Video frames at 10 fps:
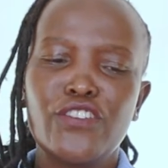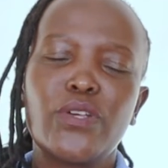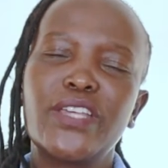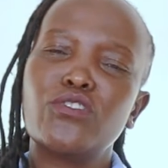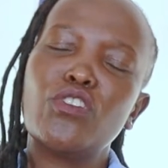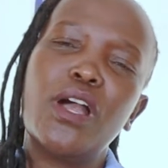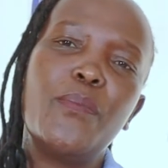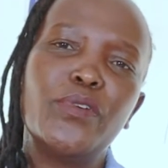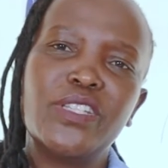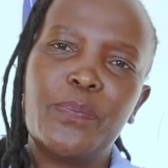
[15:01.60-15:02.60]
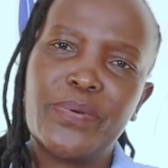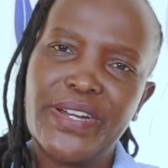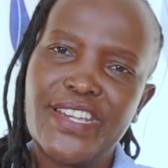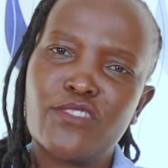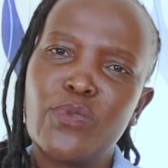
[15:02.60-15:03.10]
So as we talk about the
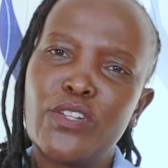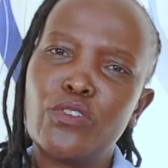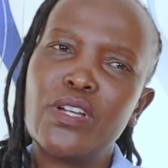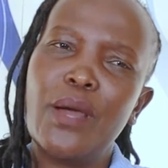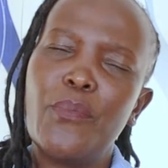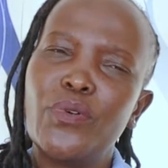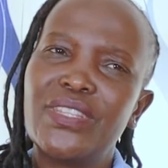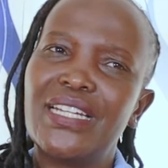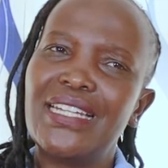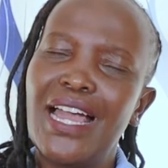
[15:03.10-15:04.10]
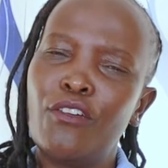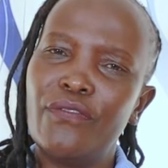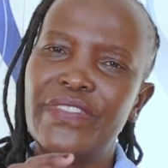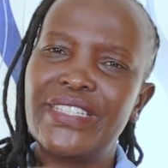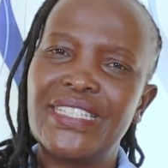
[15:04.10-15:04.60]
press, we are talking about the lack
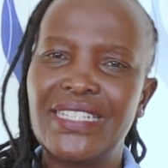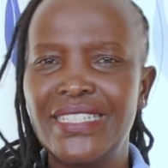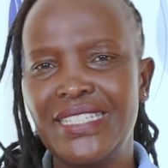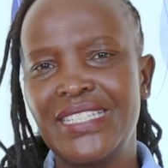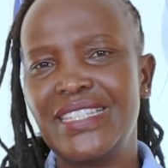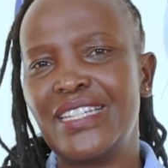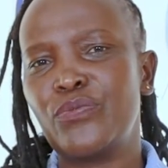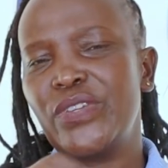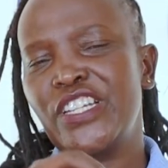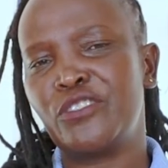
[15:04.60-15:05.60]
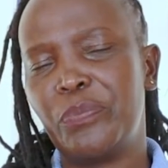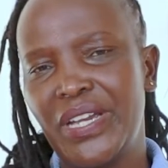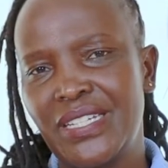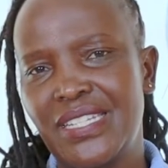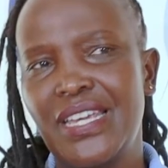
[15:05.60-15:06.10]
of the dignity that we
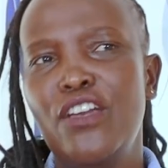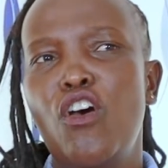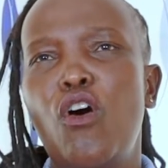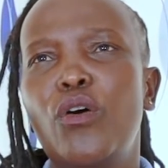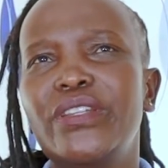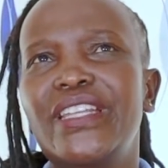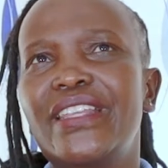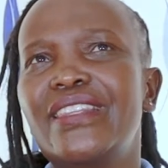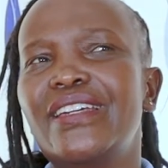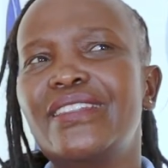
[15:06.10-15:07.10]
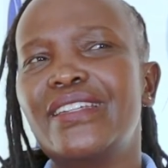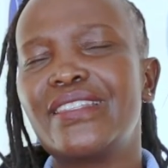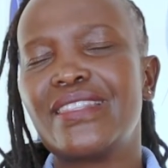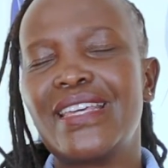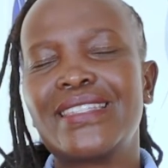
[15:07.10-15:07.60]
expect, or
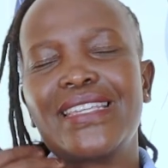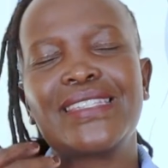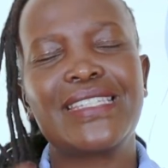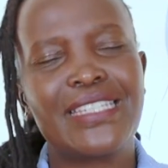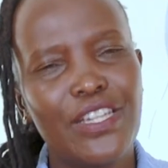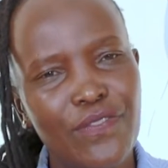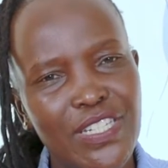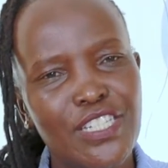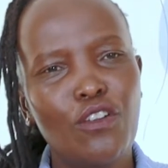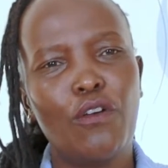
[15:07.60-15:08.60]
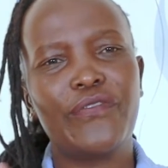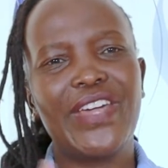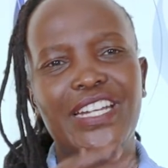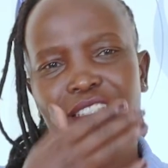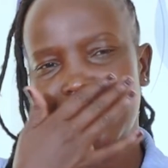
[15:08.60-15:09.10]
the sensitivity of
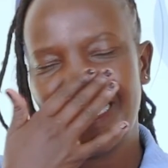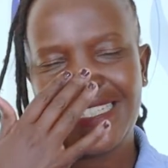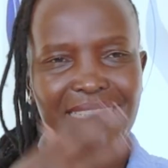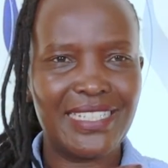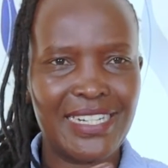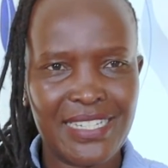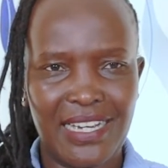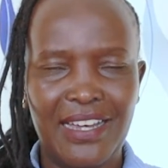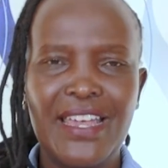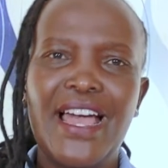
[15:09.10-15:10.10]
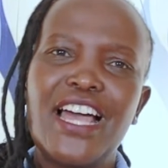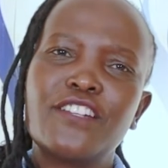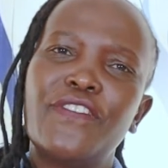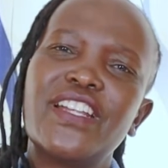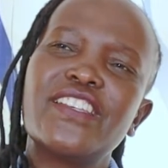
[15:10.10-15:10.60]
that sector
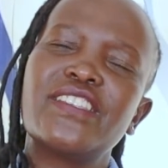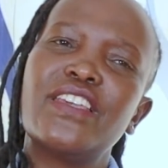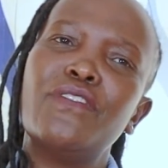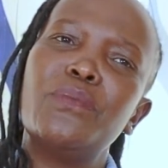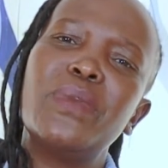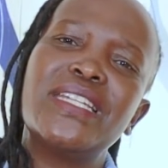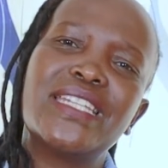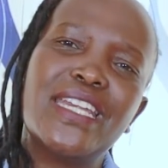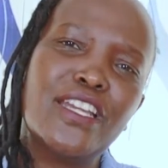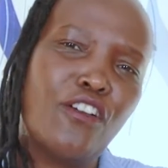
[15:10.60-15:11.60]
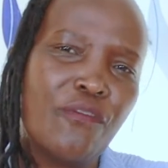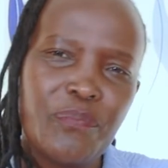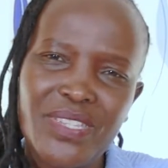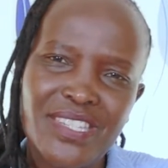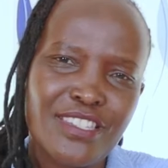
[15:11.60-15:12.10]
as far as even maintaining of
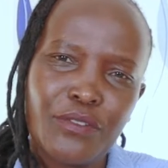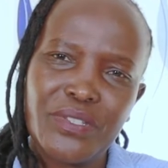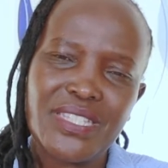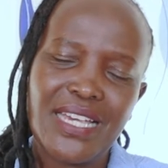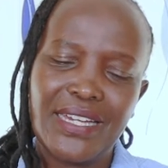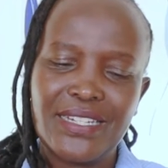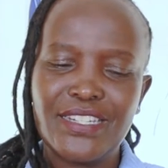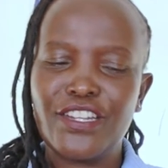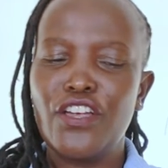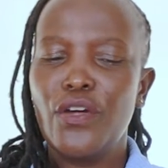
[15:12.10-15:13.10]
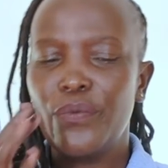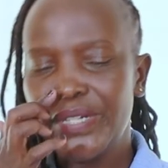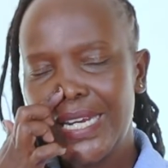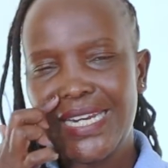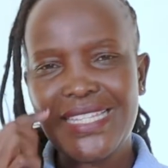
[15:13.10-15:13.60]
peace is concerned. We
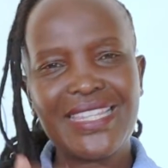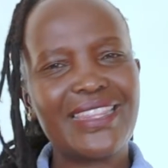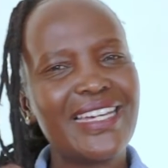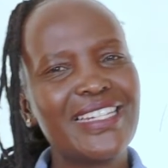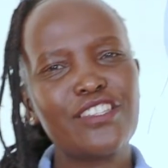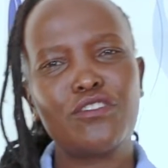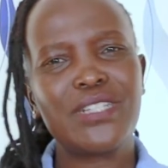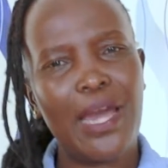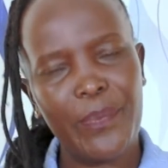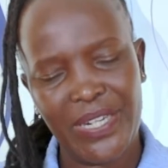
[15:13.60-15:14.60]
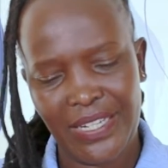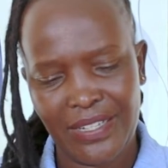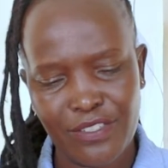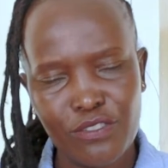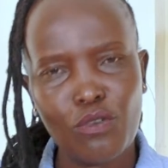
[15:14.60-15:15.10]
realize that that is not
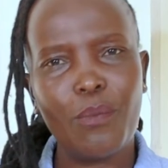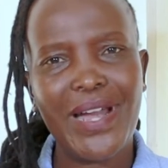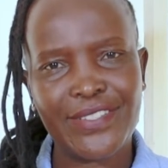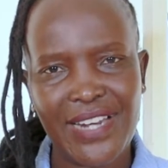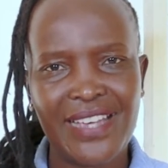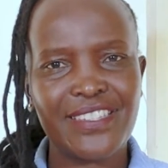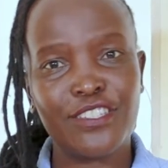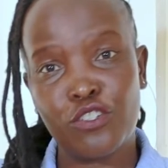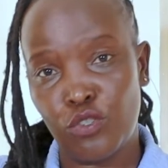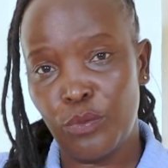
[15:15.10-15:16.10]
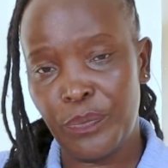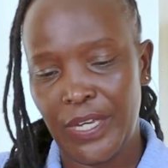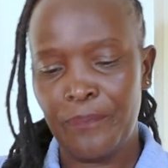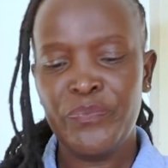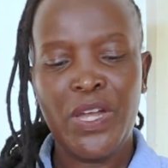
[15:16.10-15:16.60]
happening so much as it should
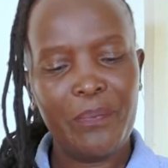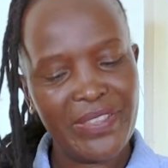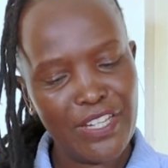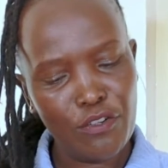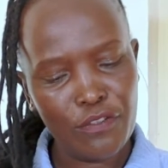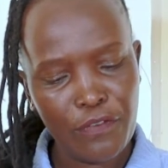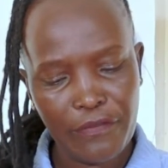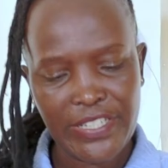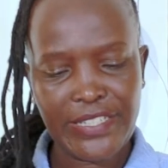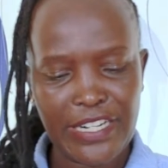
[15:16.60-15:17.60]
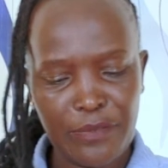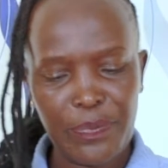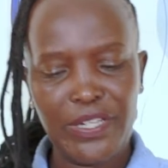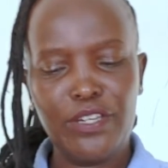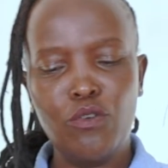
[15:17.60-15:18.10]
be. But thank God for Veteran
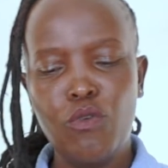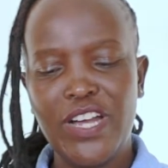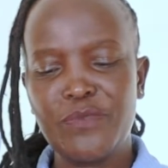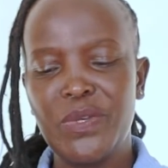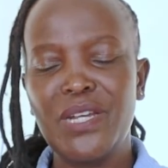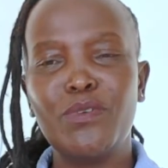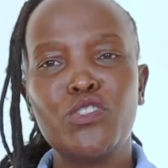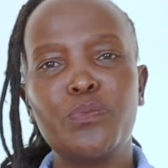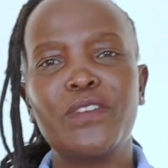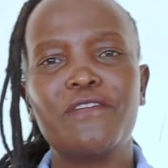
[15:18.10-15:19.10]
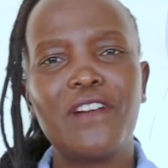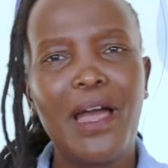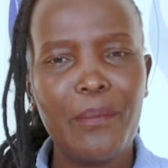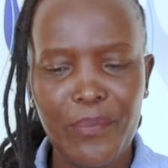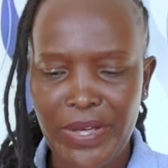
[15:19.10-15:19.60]
P, who has been able to be
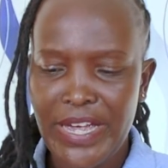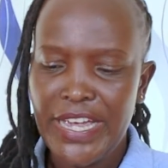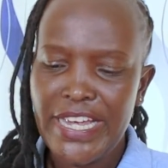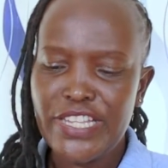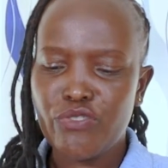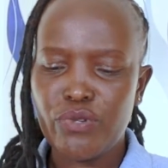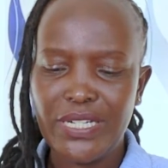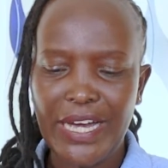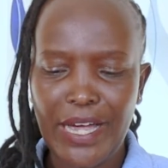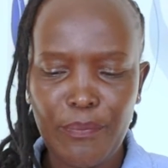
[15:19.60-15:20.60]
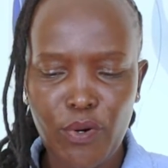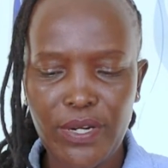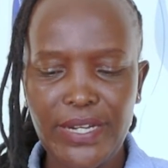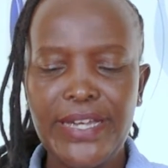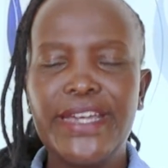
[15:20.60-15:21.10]
firm, he's
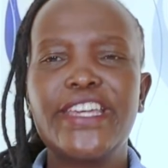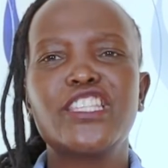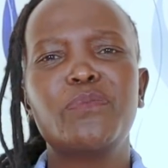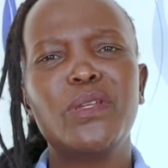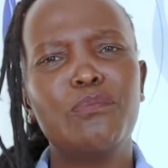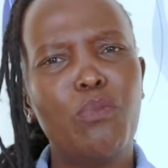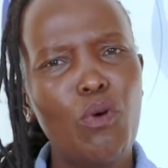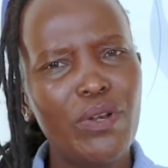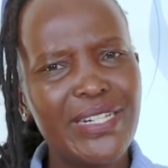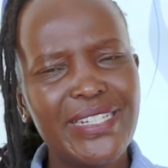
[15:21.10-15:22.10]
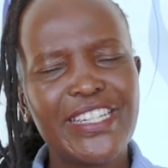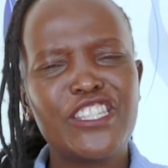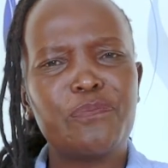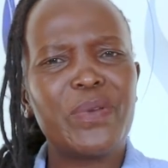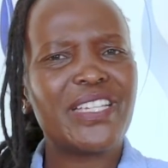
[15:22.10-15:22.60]
reliable, he's been bold, he
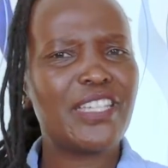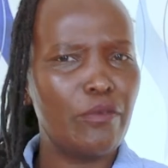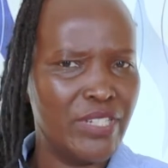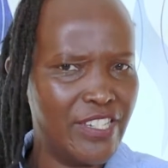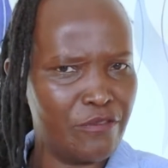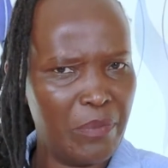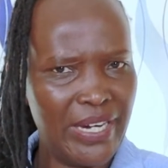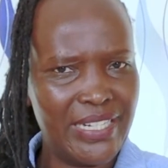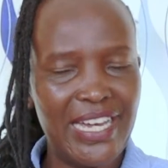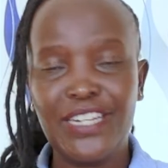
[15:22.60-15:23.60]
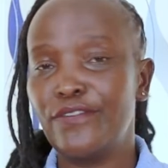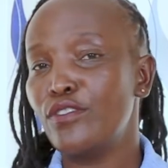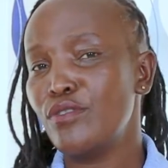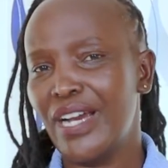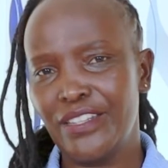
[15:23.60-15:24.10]
speaks out his mind. And if you
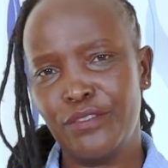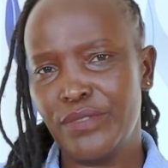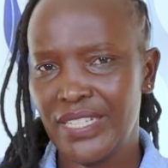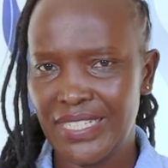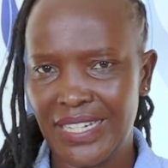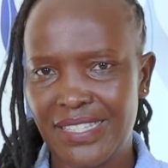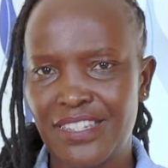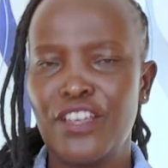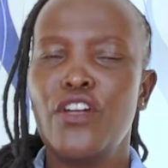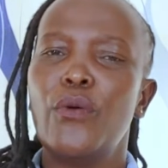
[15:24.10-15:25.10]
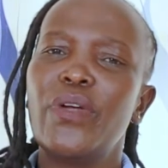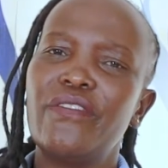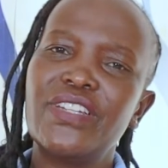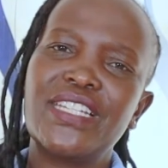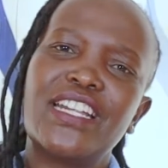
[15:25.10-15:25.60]
look at through the text, where
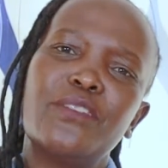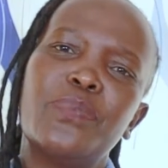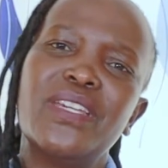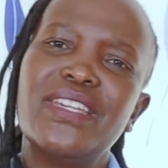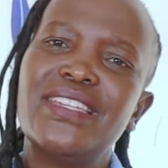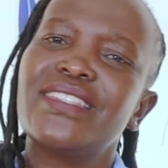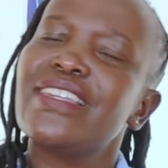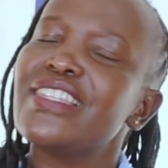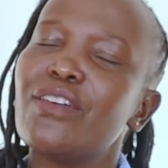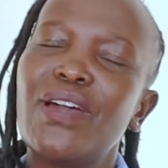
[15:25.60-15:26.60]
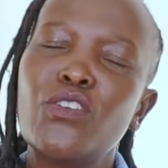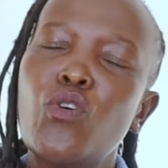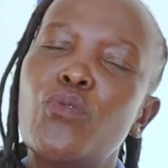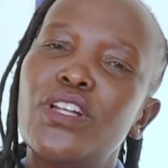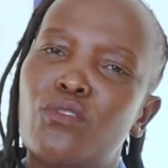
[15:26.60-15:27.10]
Veteran P is, he's the one
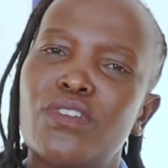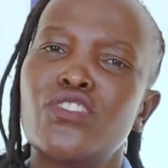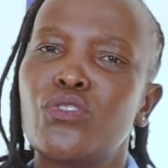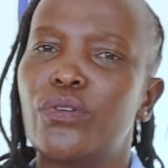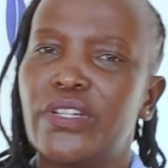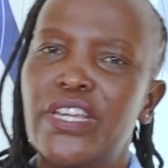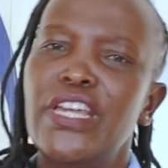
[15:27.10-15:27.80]
who will question.